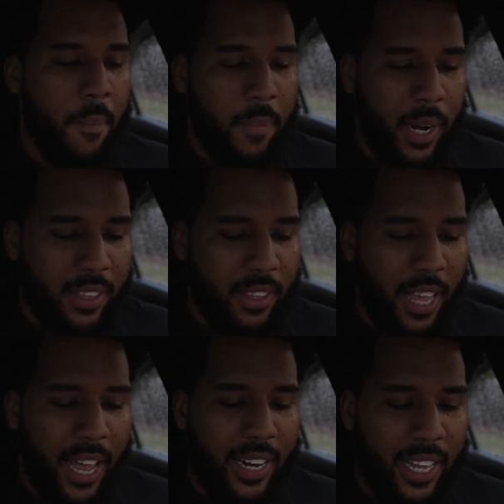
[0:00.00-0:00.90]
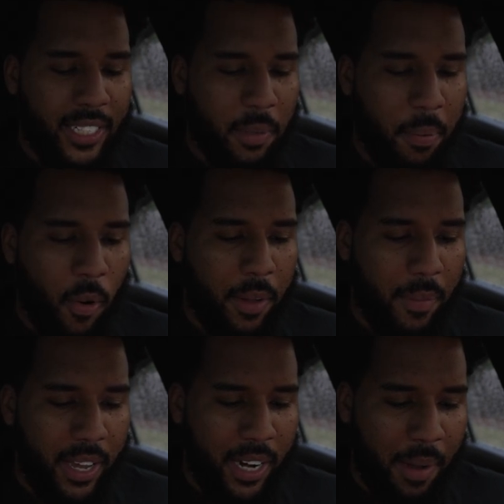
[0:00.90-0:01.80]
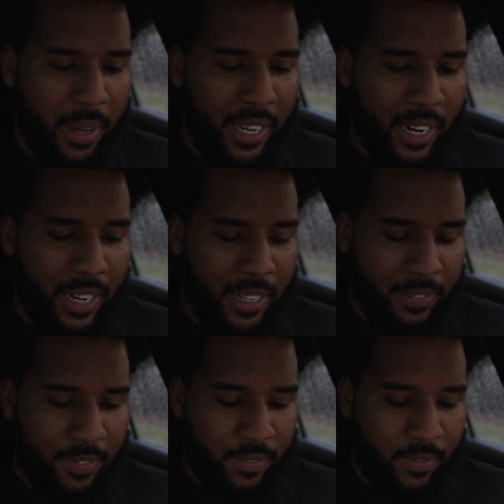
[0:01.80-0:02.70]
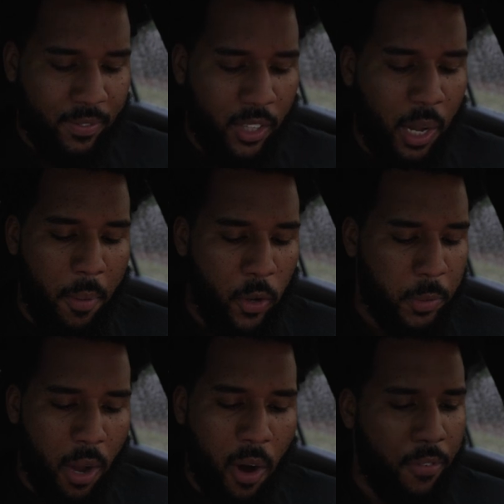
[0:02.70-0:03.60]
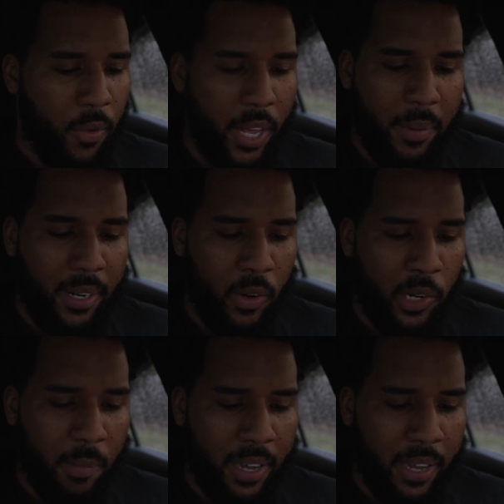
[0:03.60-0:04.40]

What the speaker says: But that is the point, man. I mean, the most powerful Hemi known to